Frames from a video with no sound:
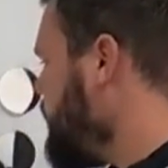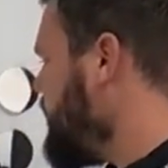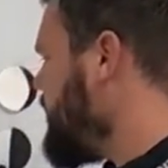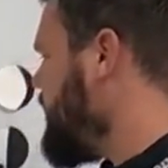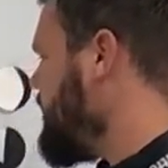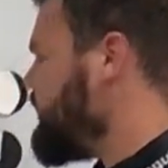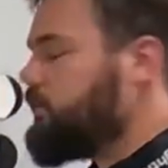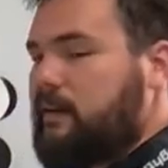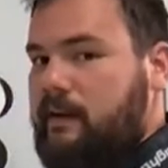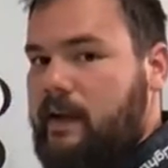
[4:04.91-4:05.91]
we can
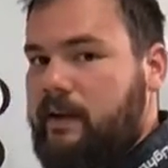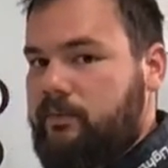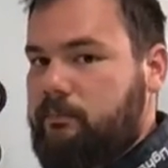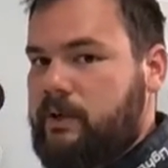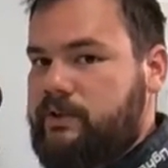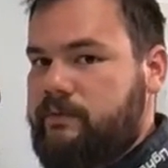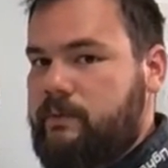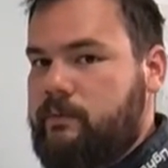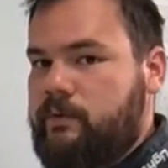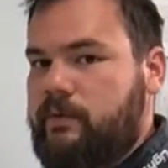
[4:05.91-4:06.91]
see as much of the
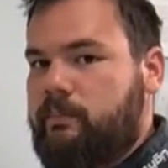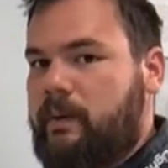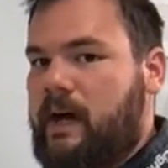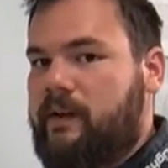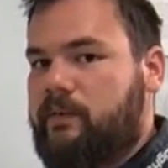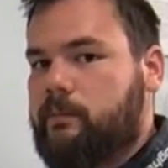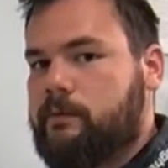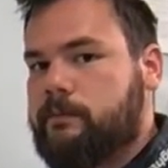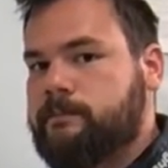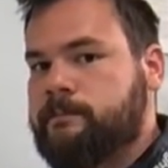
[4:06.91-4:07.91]
moon as
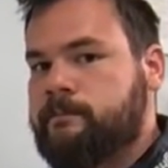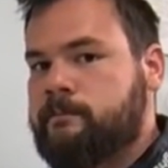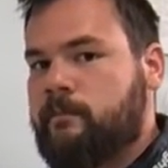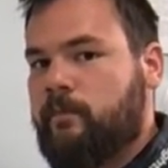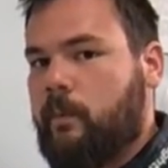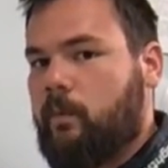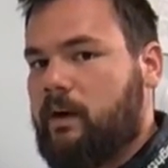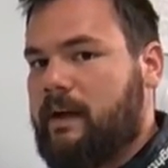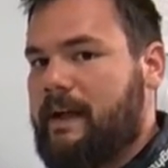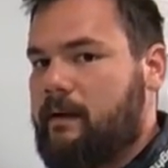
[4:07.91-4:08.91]
possible from
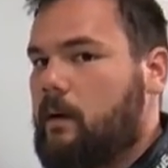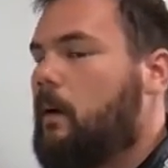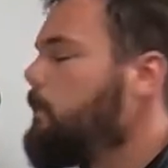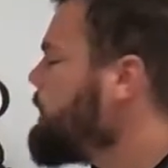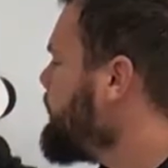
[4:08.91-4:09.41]
one angle